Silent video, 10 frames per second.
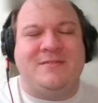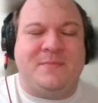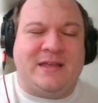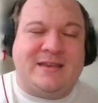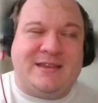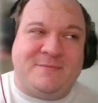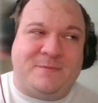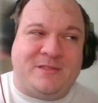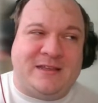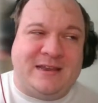Something I
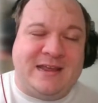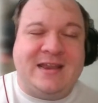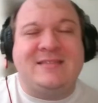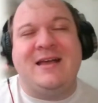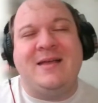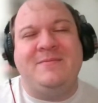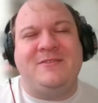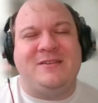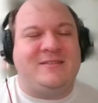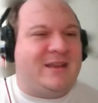desperately need at
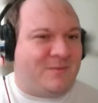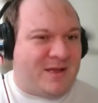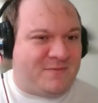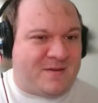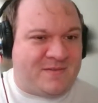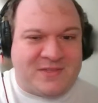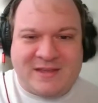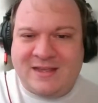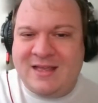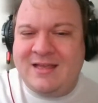times to just get away from
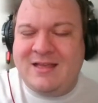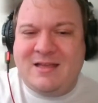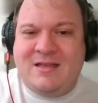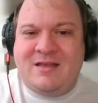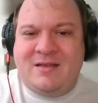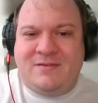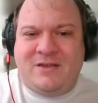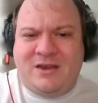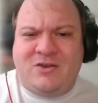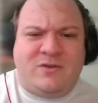everything.
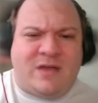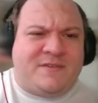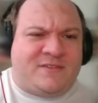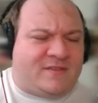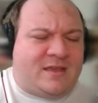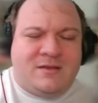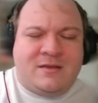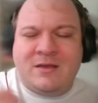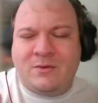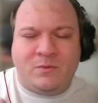So, obviously,
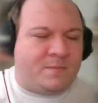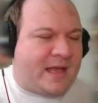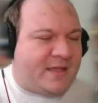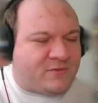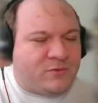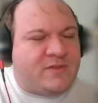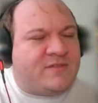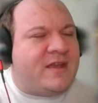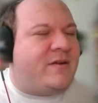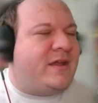we'll pass through
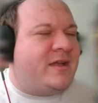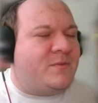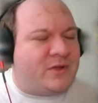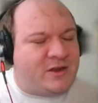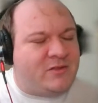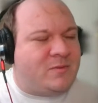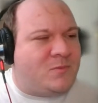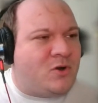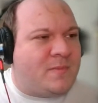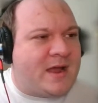this area. We'll hear a
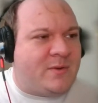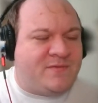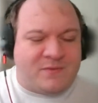little more about.